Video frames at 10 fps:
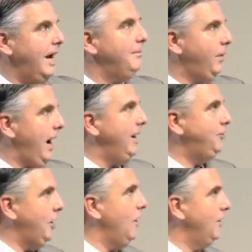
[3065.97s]
and Brian
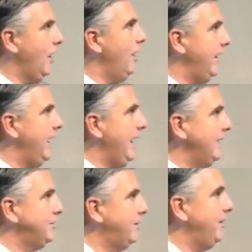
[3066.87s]
Shawn Garnett
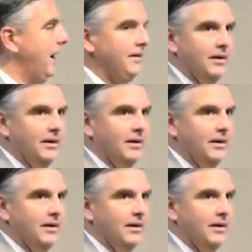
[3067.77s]
as their father.